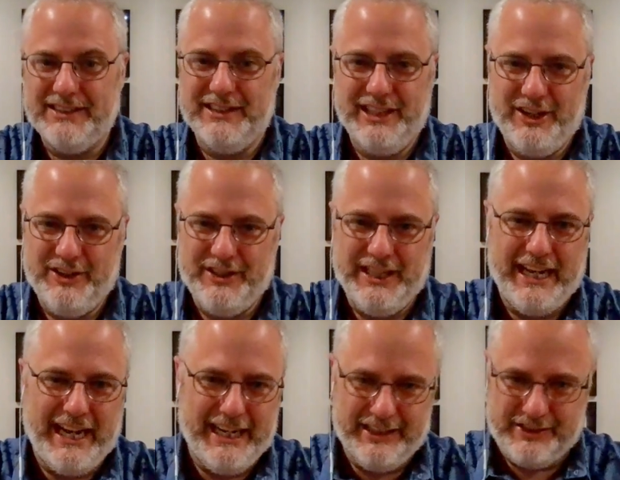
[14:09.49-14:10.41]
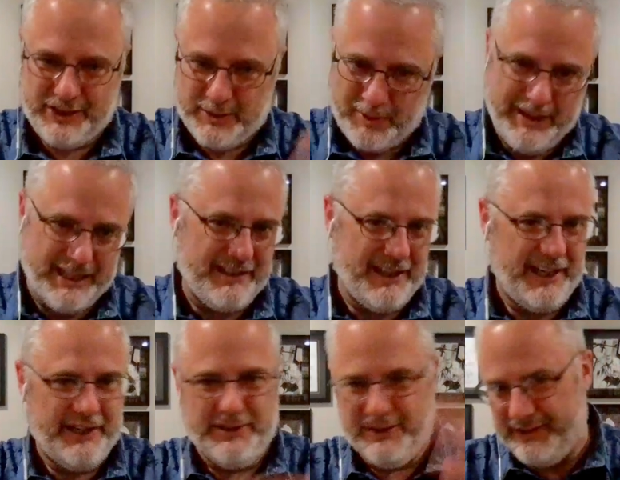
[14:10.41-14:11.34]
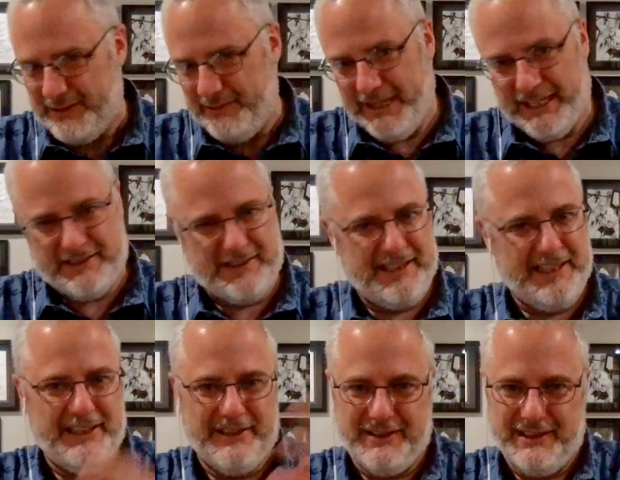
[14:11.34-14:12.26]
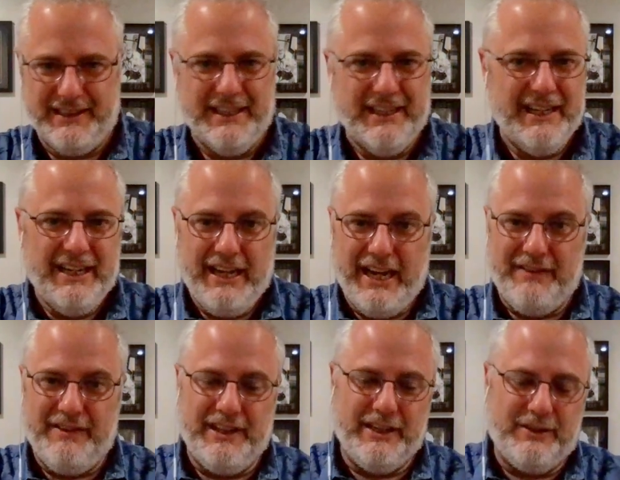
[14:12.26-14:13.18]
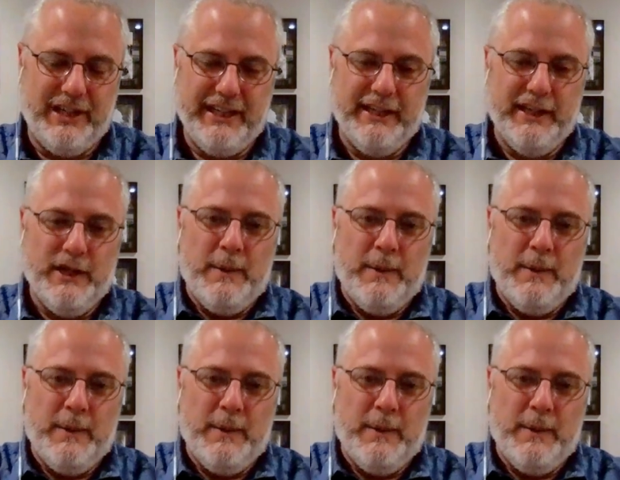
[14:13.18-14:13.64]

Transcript: and then add in Superman titles and Man of Steel and everything, right?